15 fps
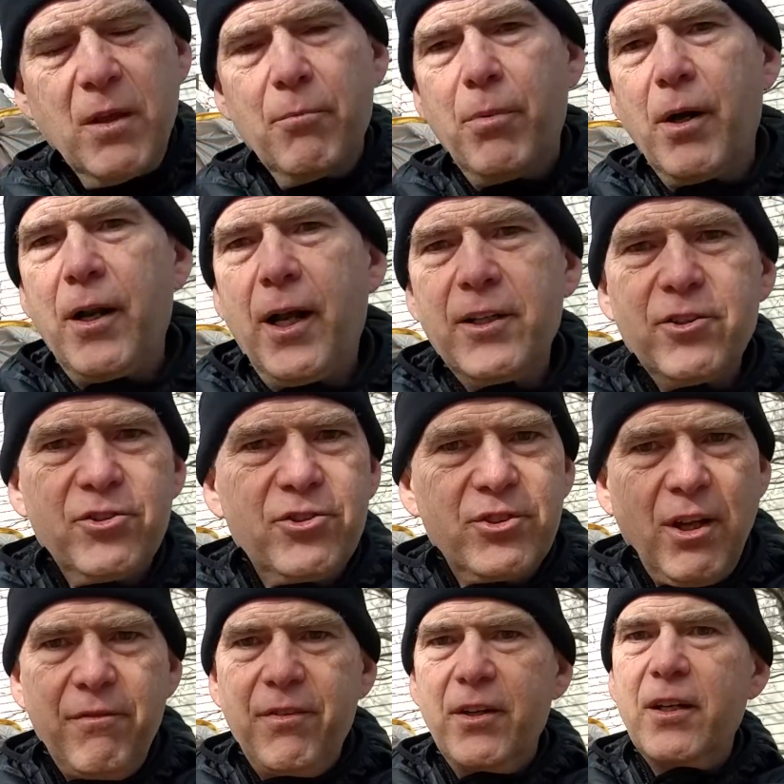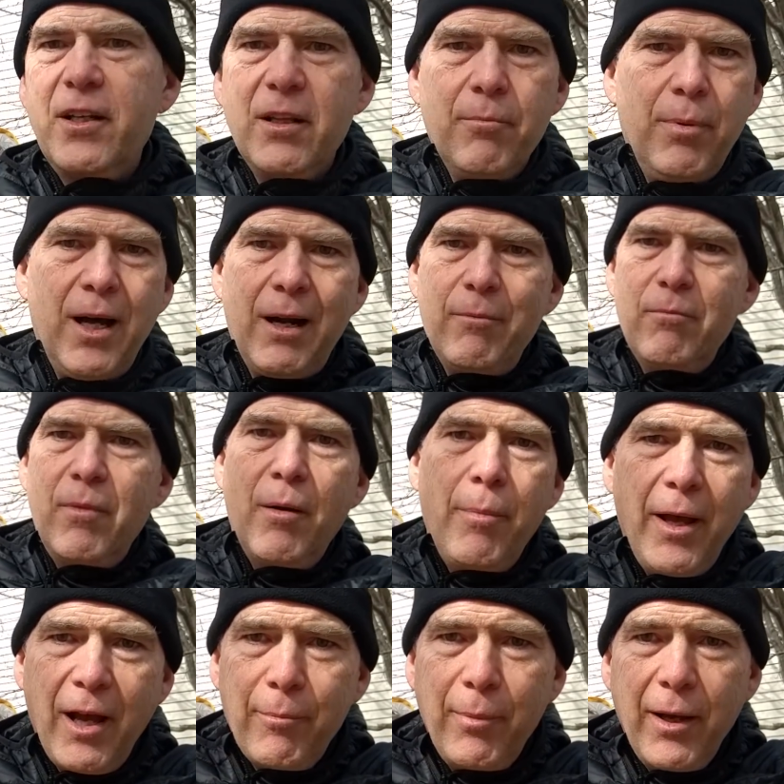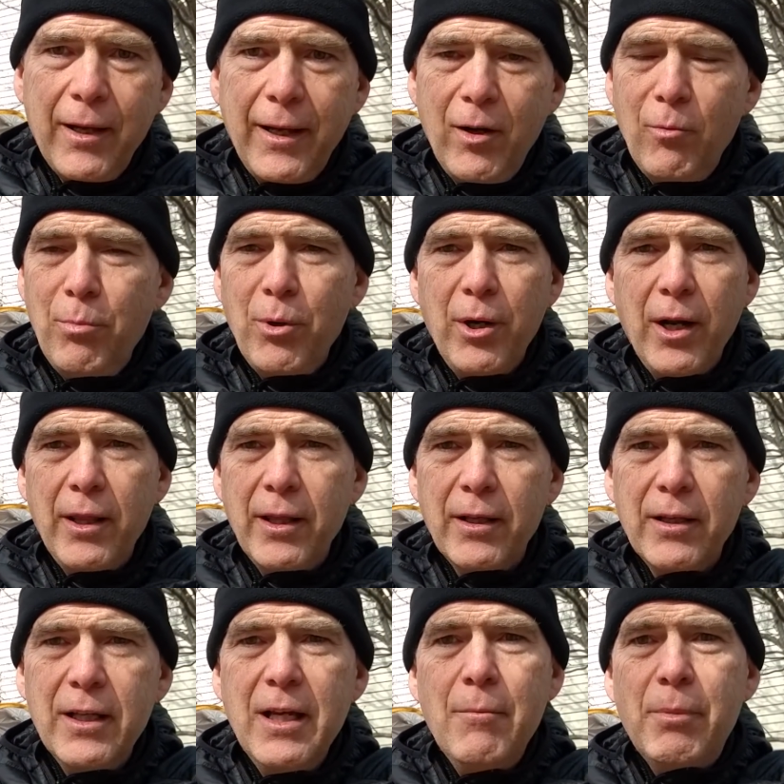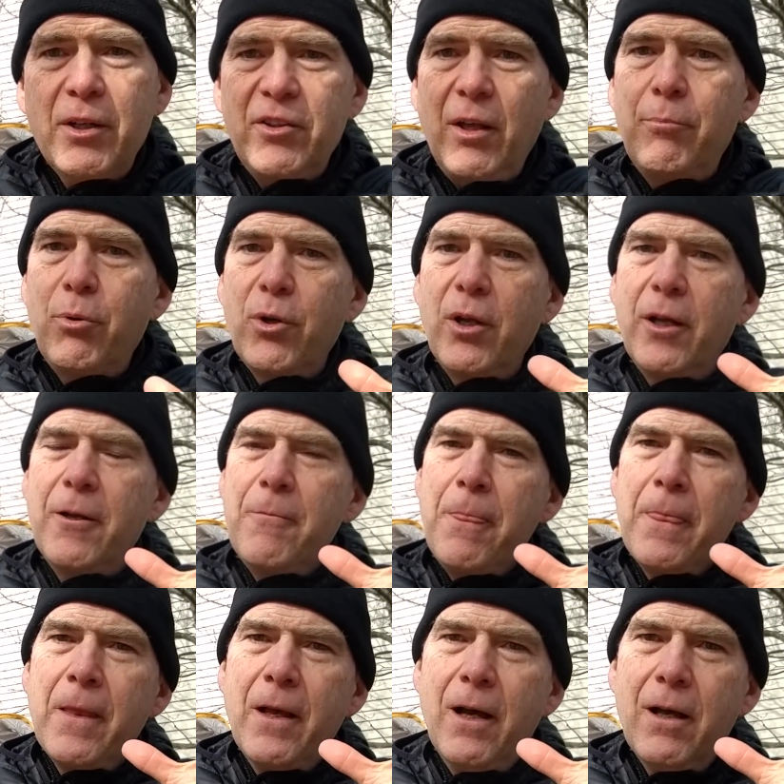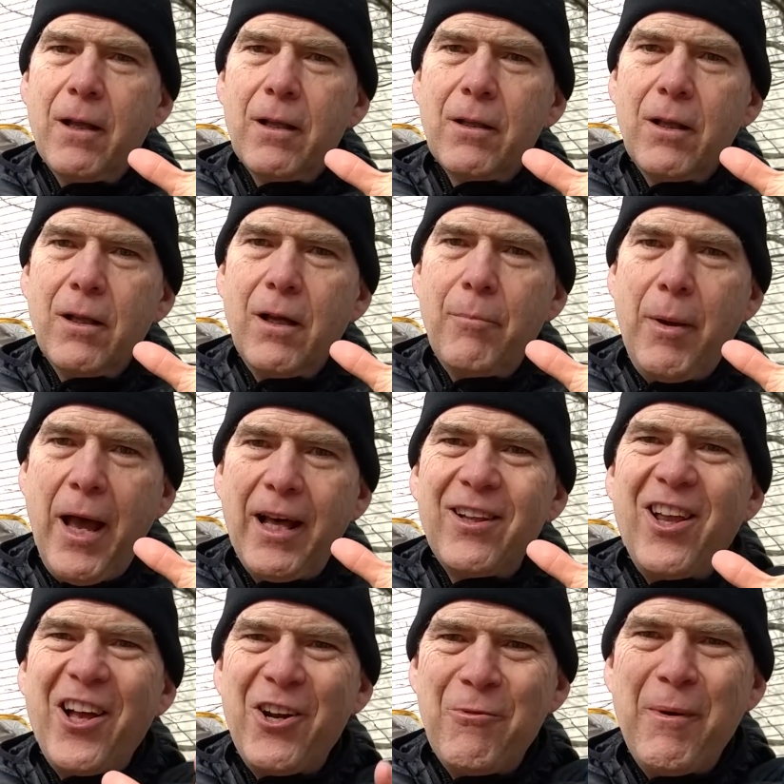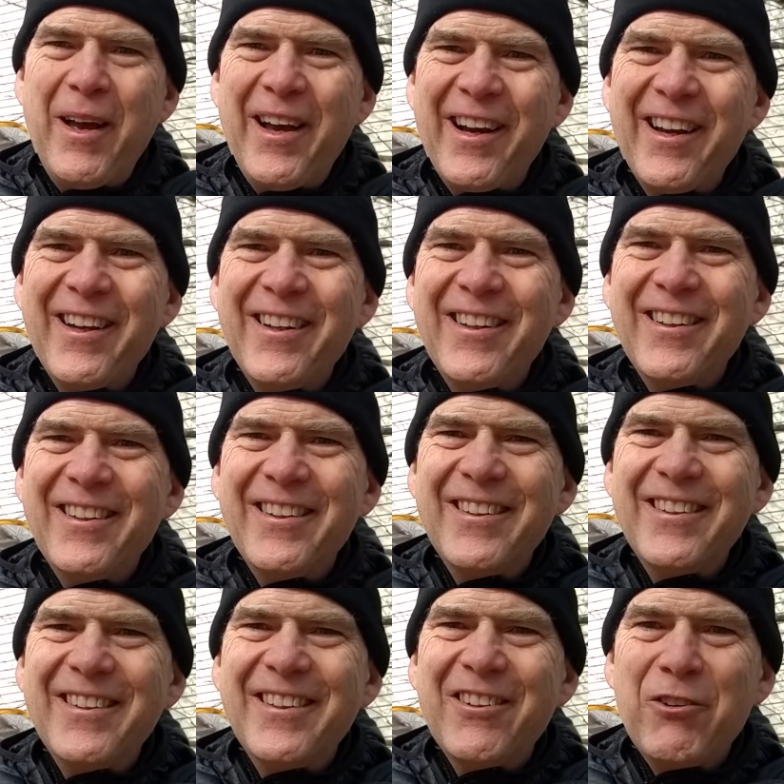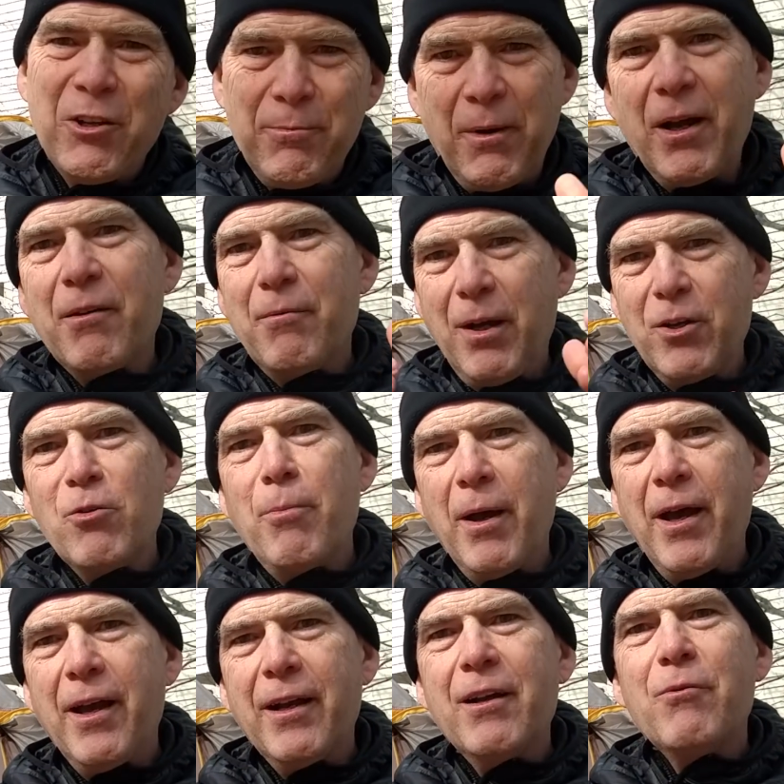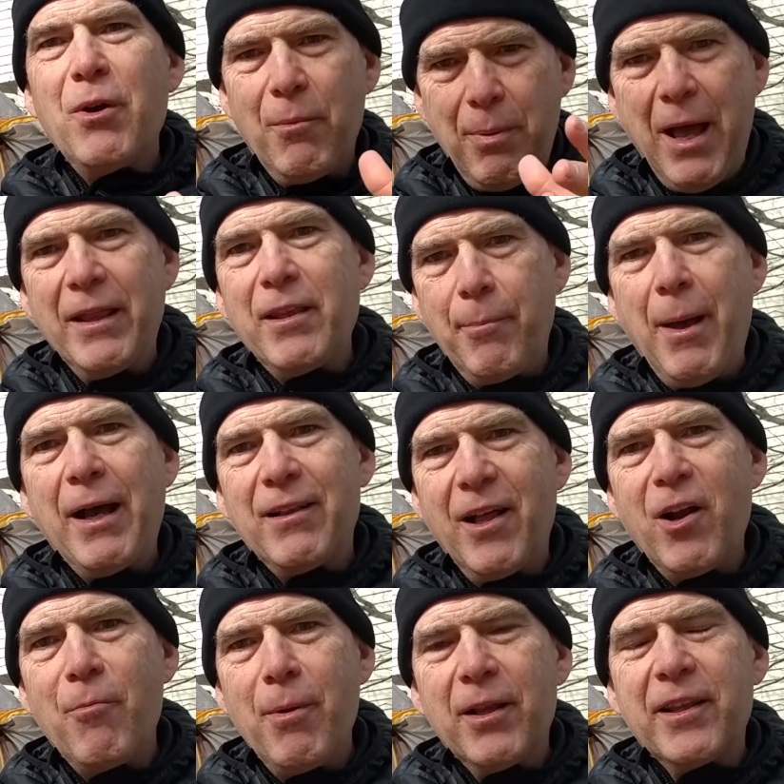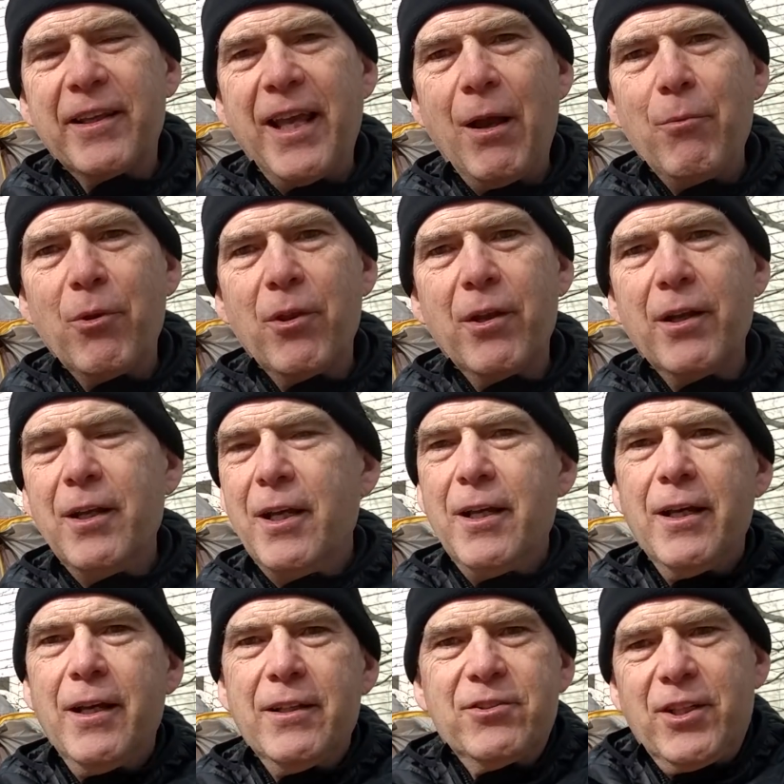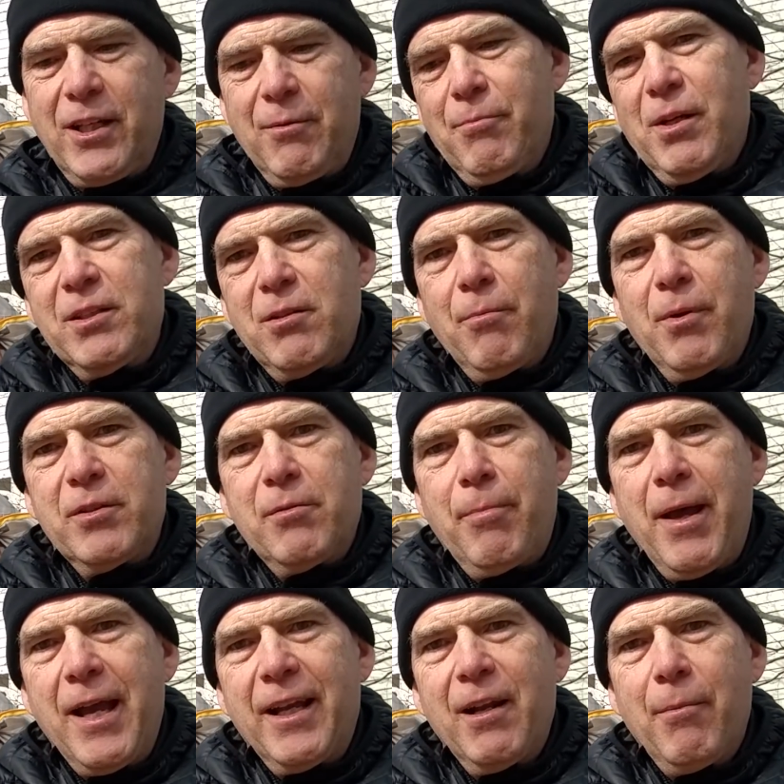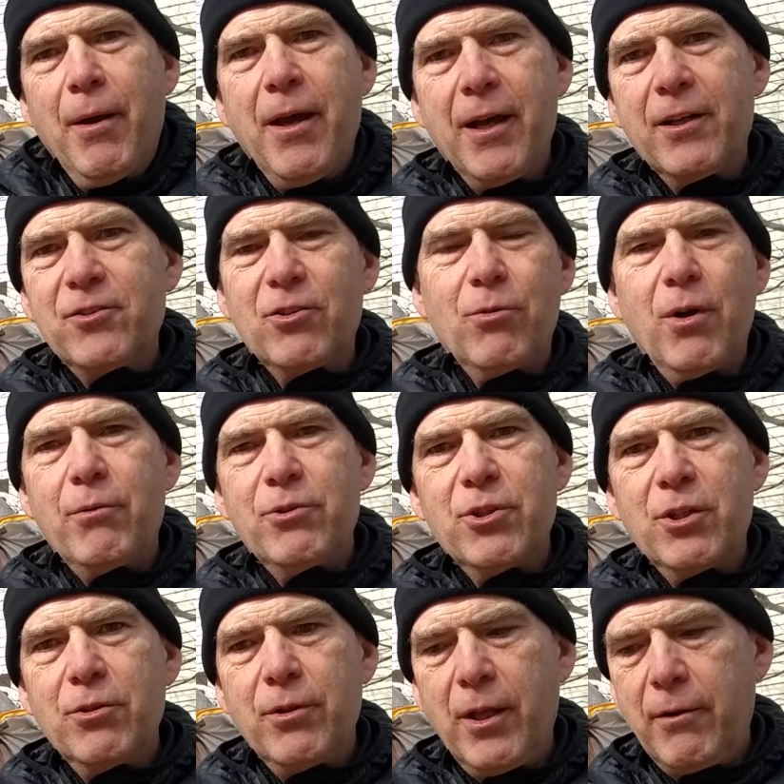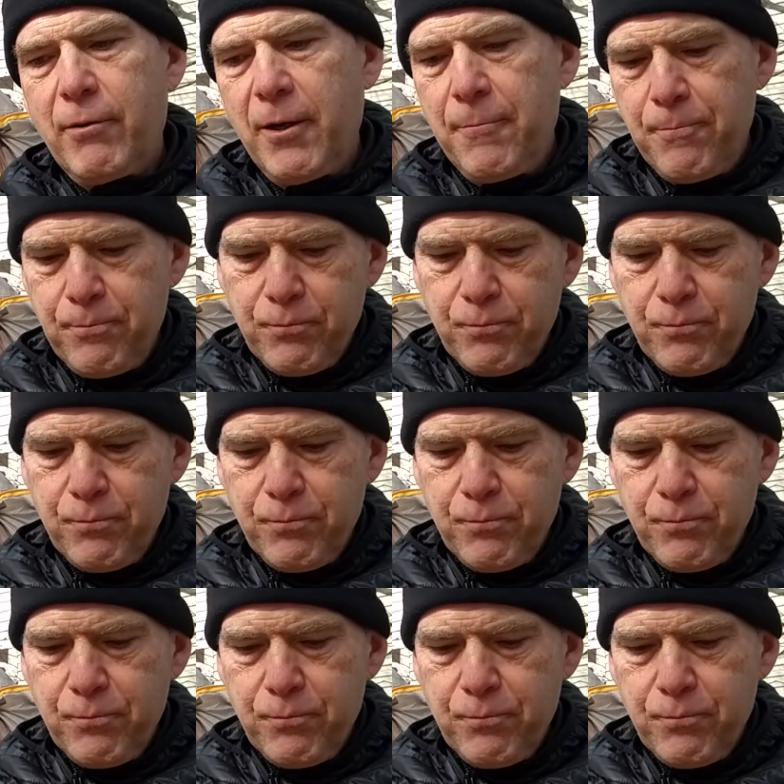But I just stuff it into the bottom of my pack. I don't put anything, because I put a pack liner bag with my new bag, the pack liner bag that came with it. It's like it's a bag in a bag, so why would you do that, right?